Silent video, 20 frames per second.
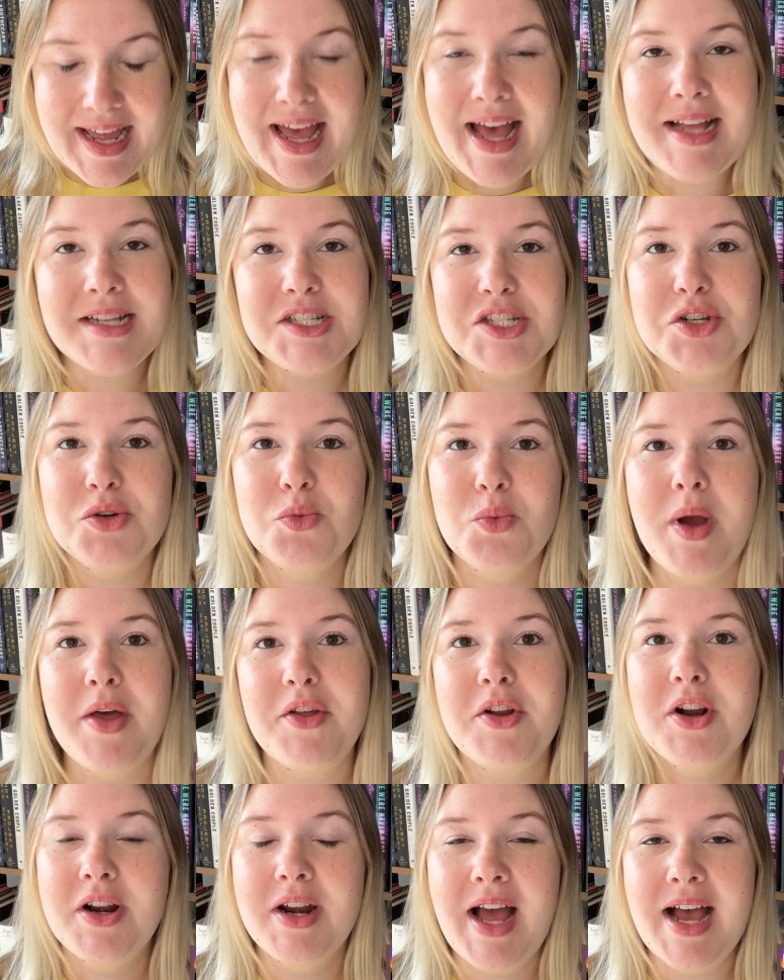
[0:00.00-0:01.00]
as to
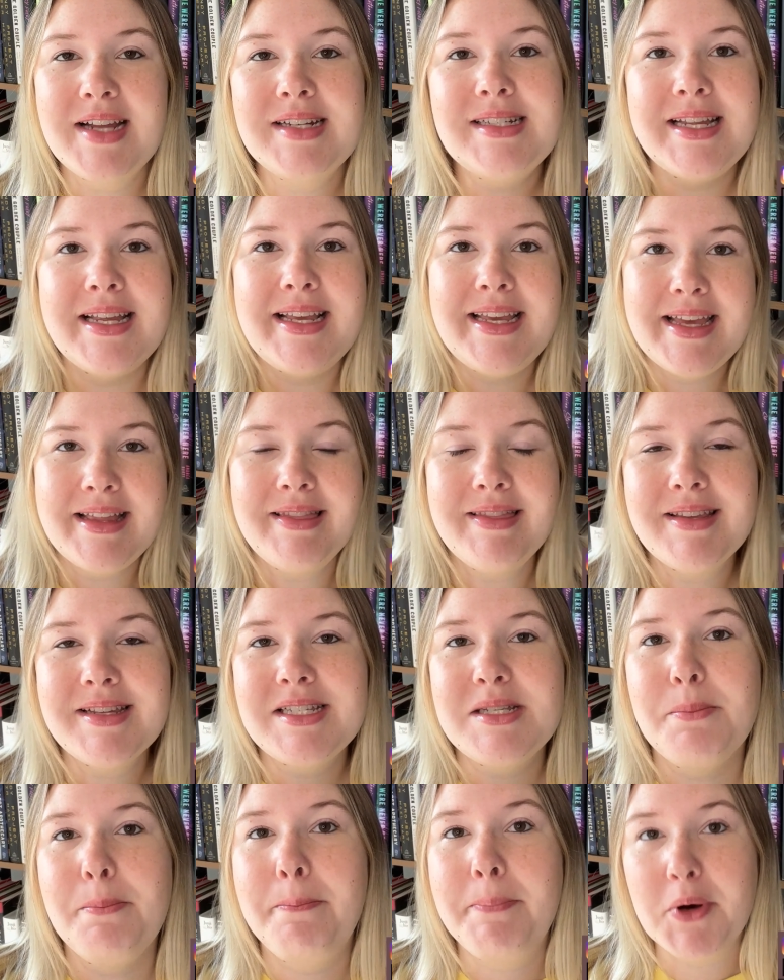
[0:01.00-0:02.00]
whether or not to get
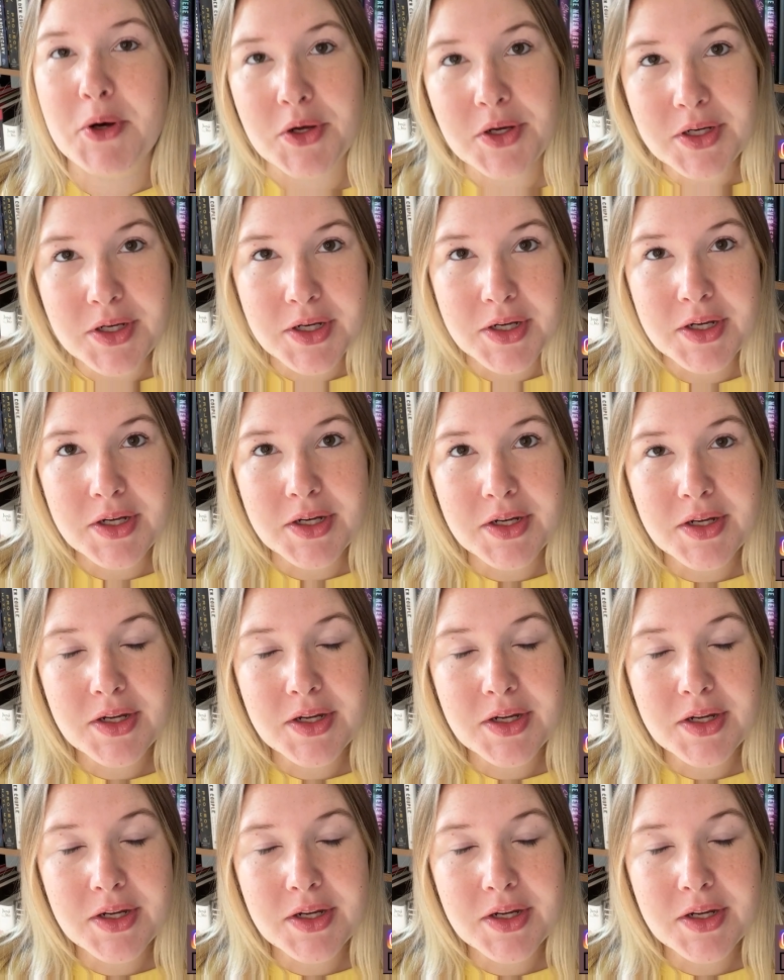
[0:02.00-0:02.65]
this book,